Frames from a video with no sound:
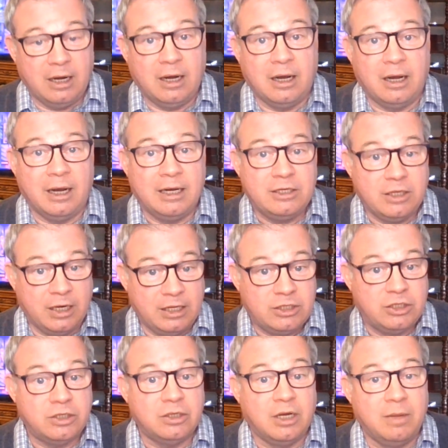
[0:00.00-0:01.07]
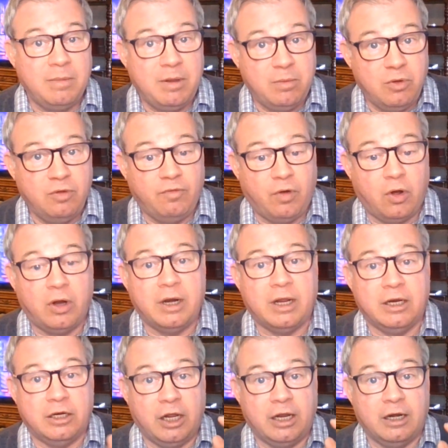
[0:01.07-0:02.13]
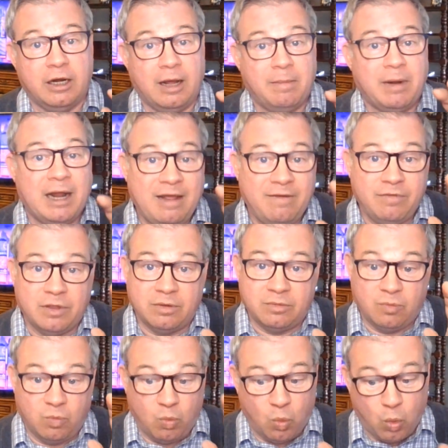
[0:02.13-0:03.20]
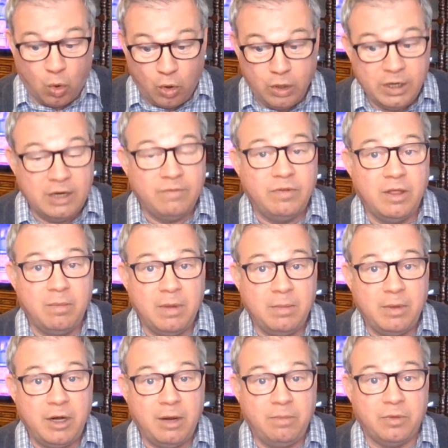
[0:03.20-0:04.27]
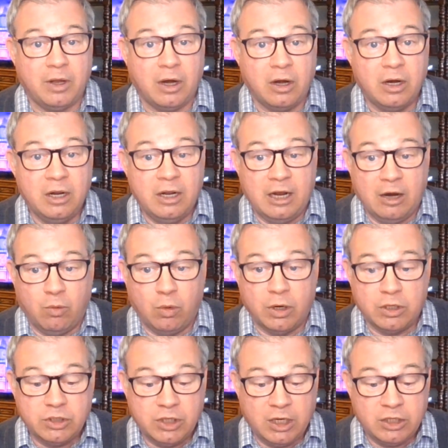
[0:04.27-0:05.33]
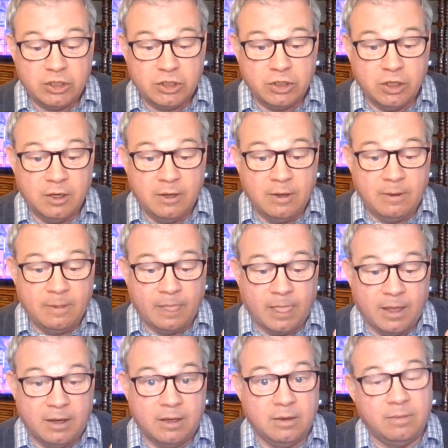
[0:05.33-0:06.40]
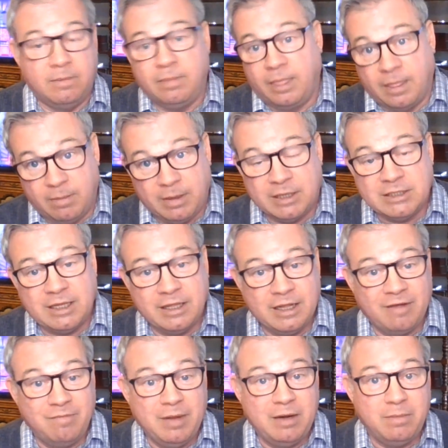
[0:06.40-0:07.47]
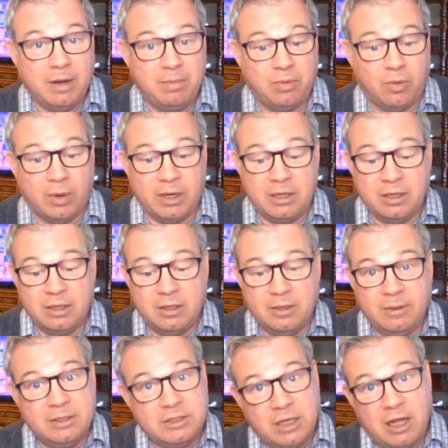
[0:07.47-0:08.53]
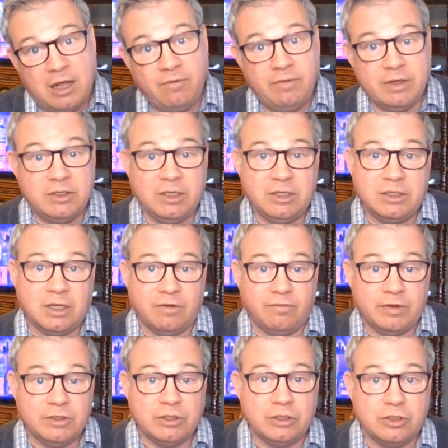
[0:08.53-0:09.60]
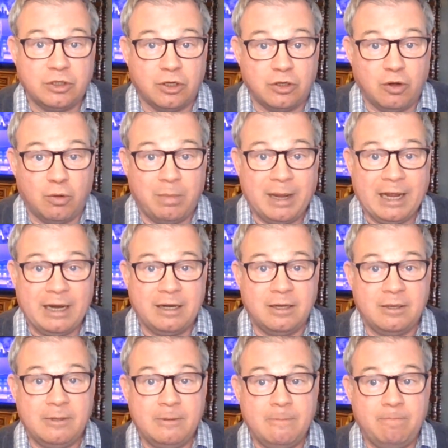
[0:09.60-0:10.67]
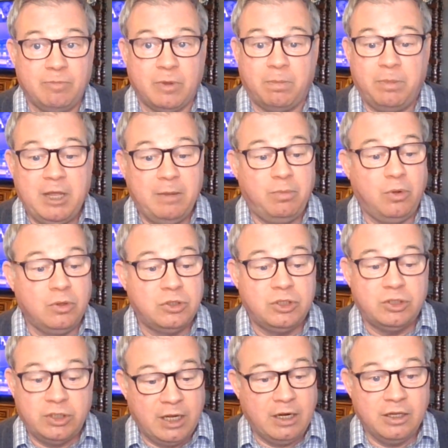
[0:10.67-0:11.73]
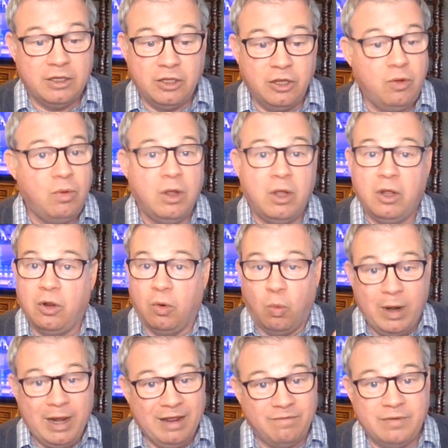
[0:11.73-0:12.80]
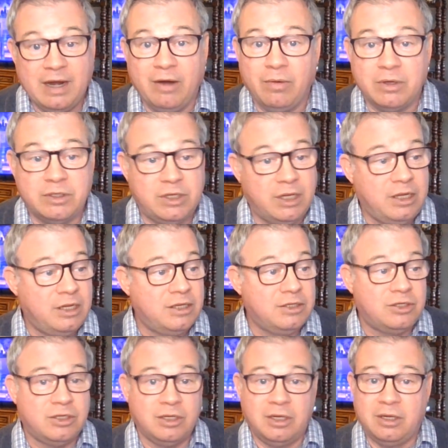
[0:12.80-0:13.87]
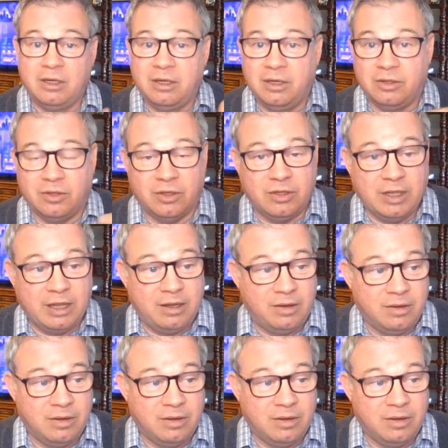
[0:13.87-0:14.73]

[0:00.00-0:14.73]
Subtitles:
let me move on, and I'm going to have the wording of the amendment up there, and we're going to discuss, because I think I've made my point. It's obvious these conventions can go bad. The people's telling you we have guarantees that they